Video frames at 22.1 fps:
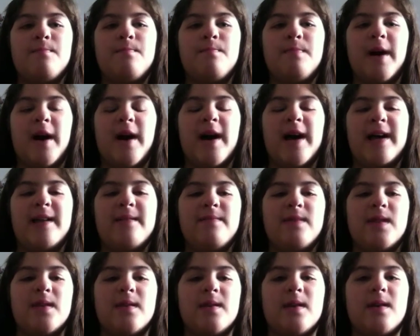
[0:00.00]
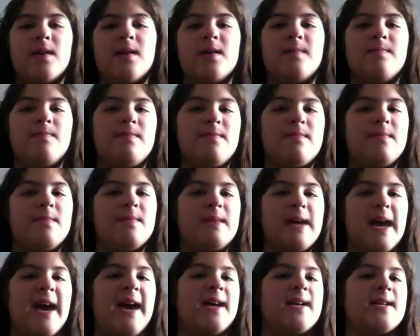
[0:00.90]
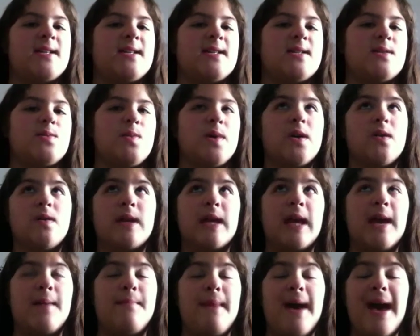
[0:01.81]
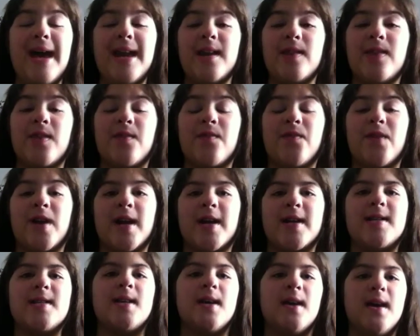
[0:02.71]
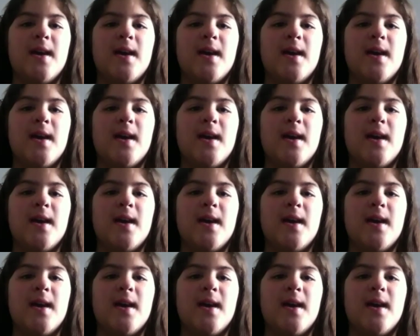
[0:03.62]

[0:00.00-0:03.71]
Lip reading: but the ex will get mad at the friend